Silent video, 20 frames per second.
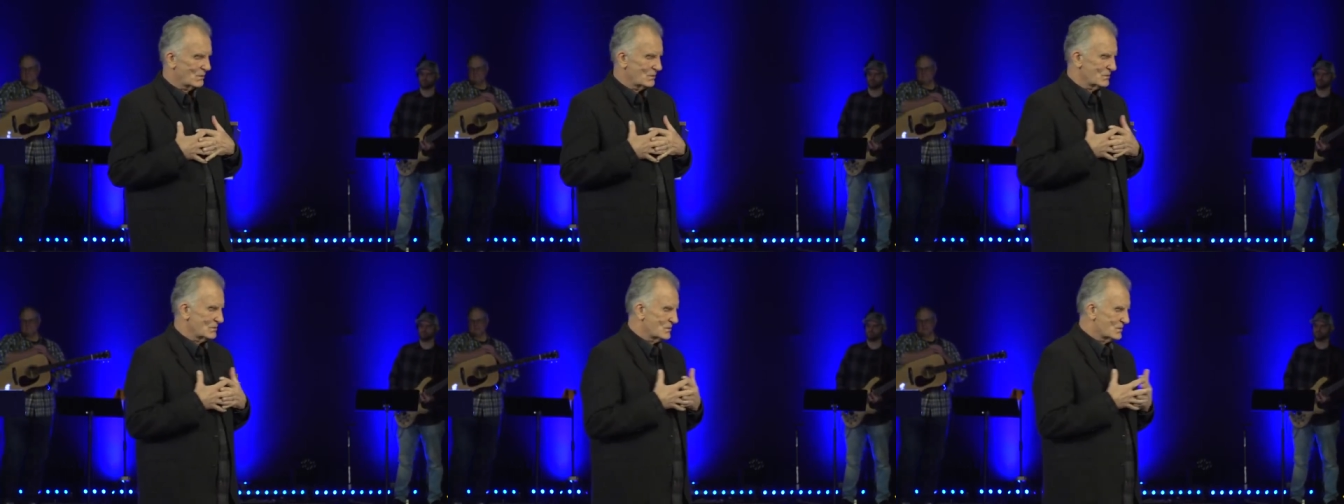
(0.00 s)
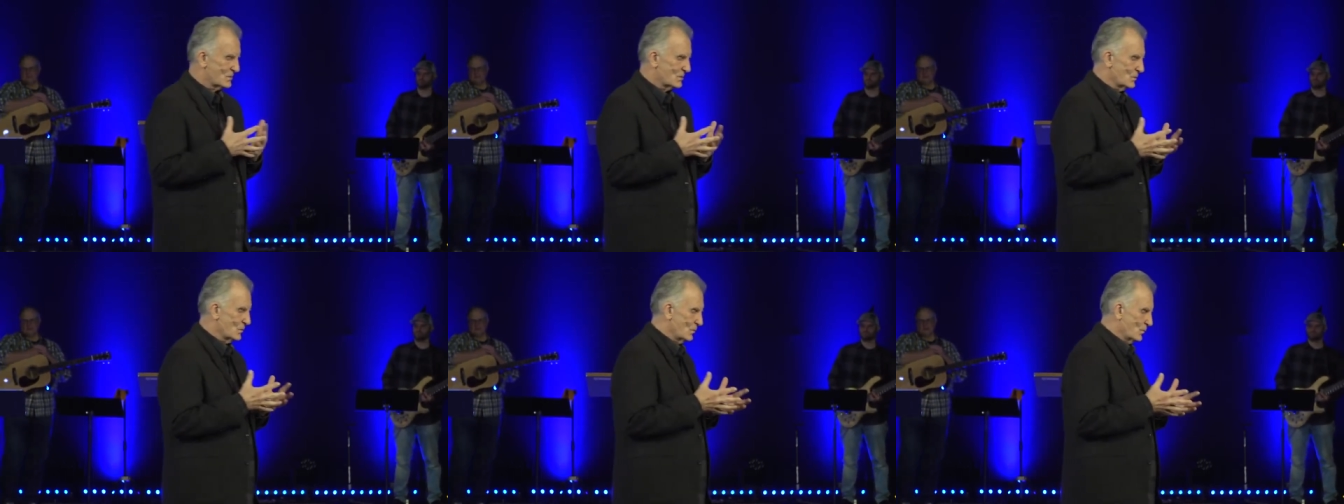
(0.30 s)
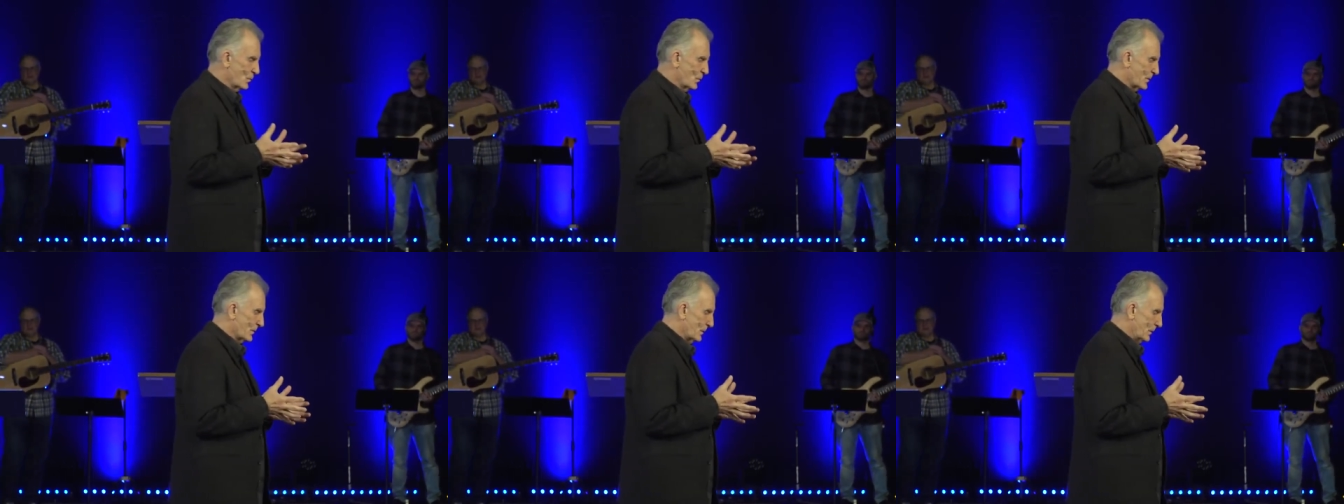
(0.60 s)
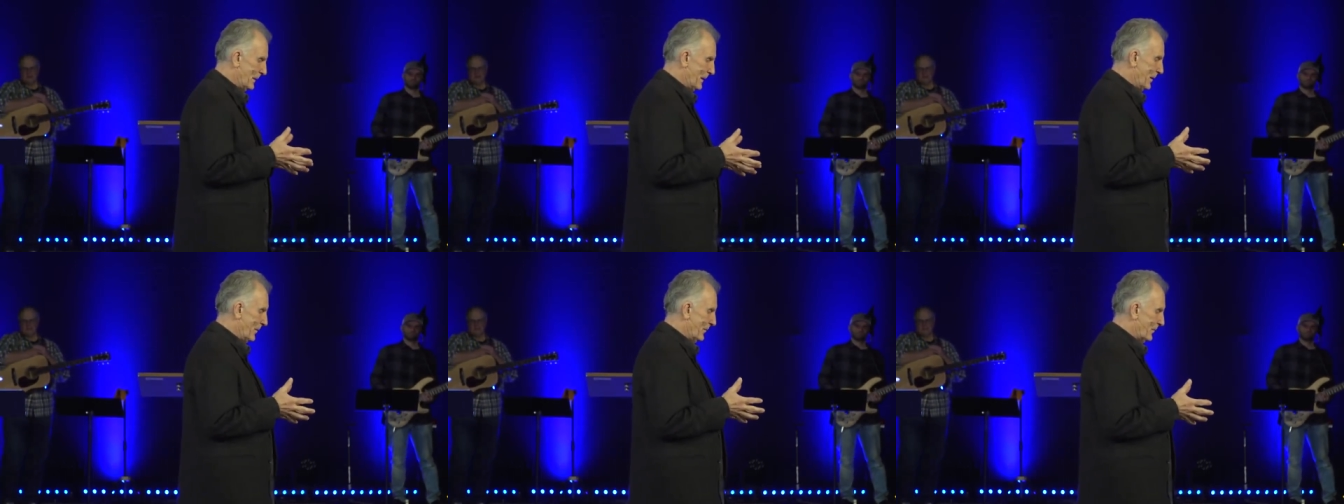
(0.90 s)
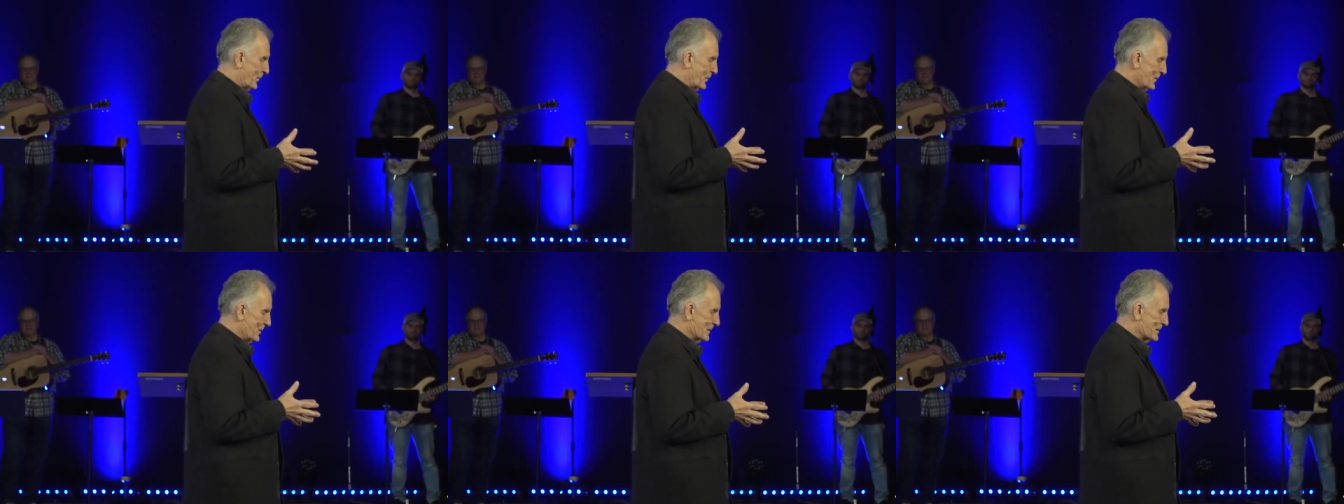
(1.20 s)
consumed with love
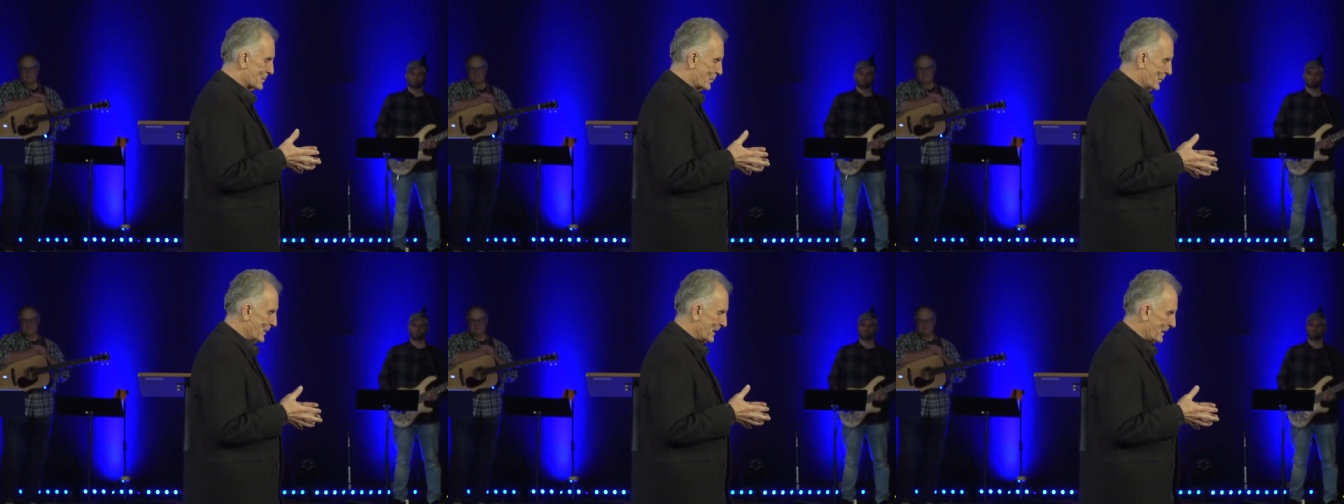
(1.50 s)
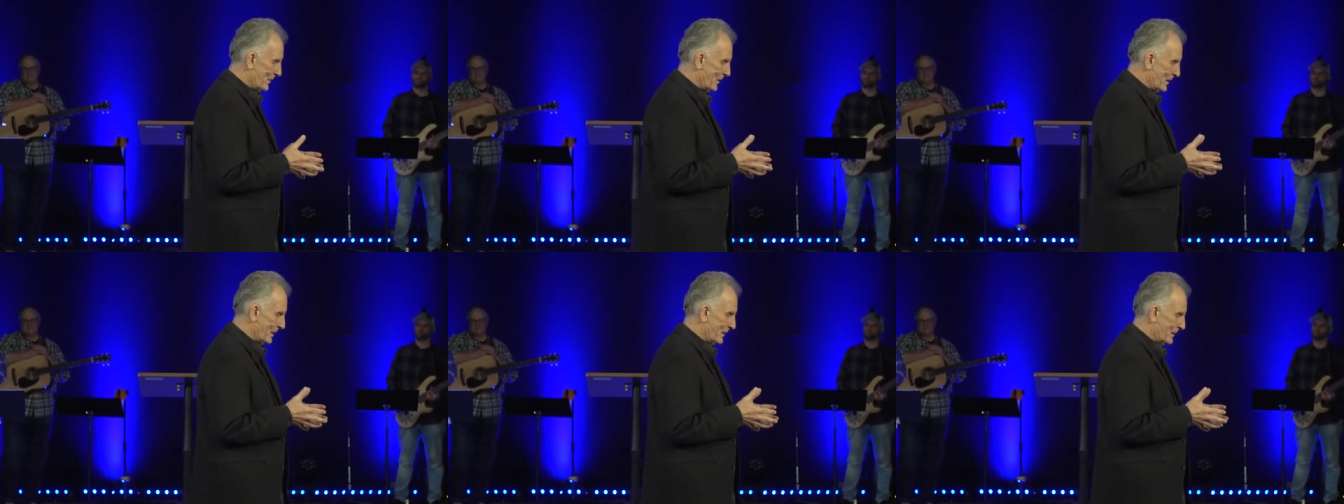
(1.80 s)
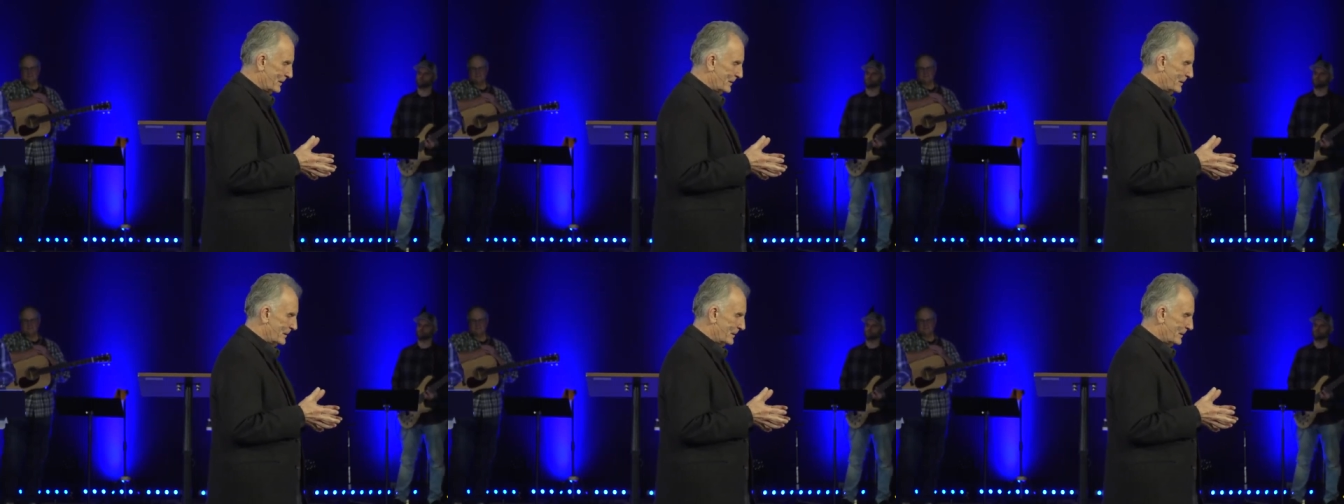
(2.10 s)
for this baby.